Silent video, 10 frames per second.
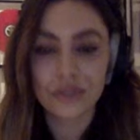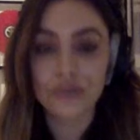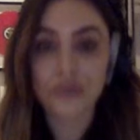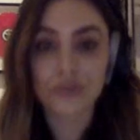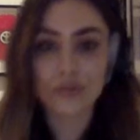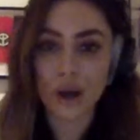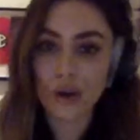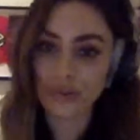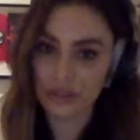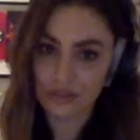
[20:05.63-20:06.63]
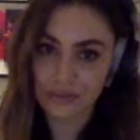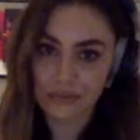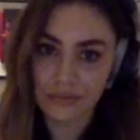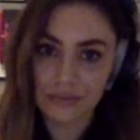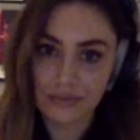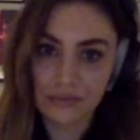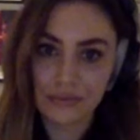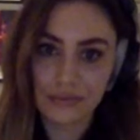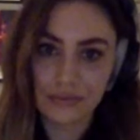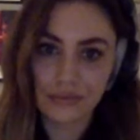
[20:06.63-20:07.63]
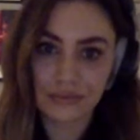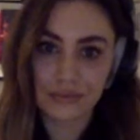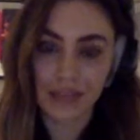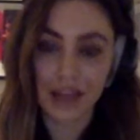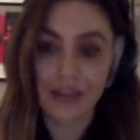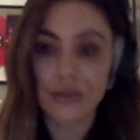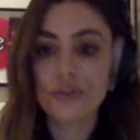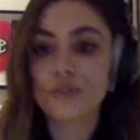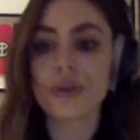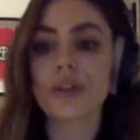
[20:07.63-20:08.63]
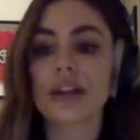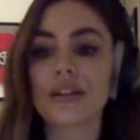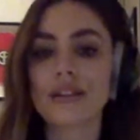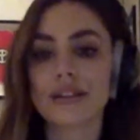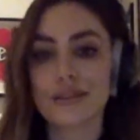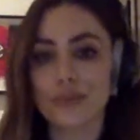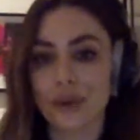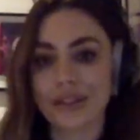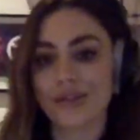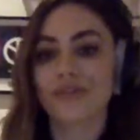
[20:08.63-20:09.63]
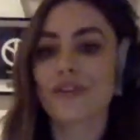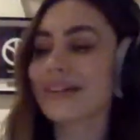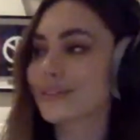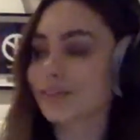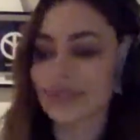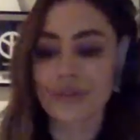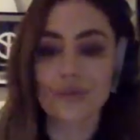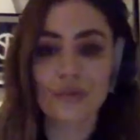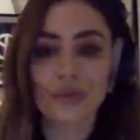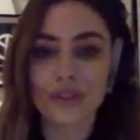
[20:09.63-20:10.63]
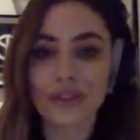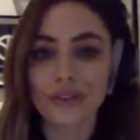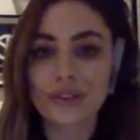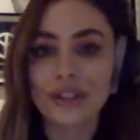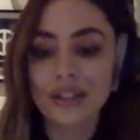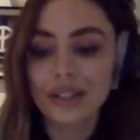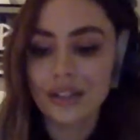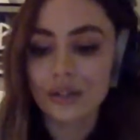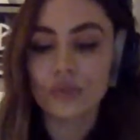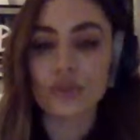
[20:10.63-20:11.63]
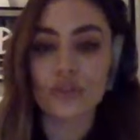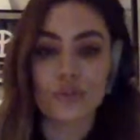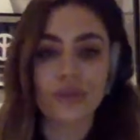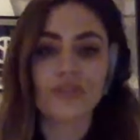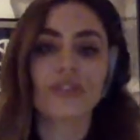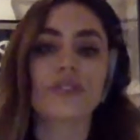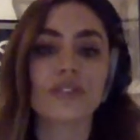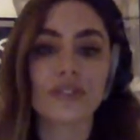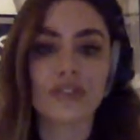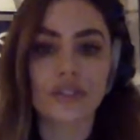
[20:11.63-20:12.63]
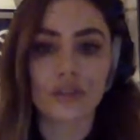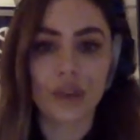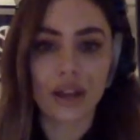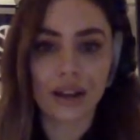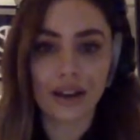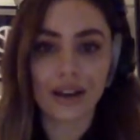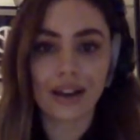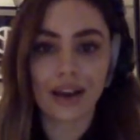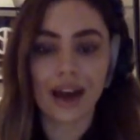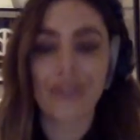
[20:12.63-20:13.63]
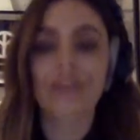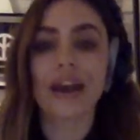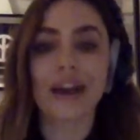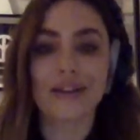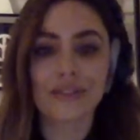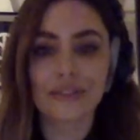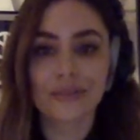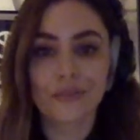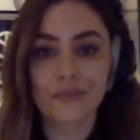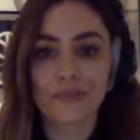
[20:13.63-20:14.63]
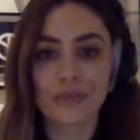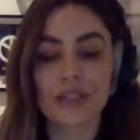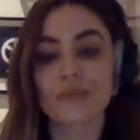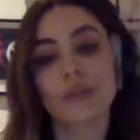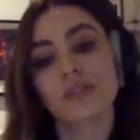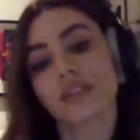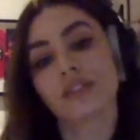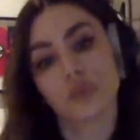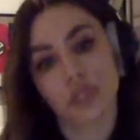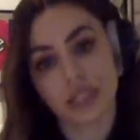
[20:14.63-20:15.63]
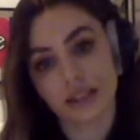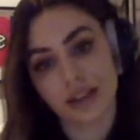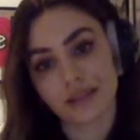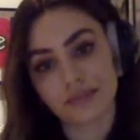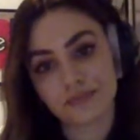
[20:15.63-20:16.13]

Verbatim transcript: do you own? I know you wrote it with your friend who was in the room with you. So it should be 50 50, right? Half and half. But sometimes it doesn't work like that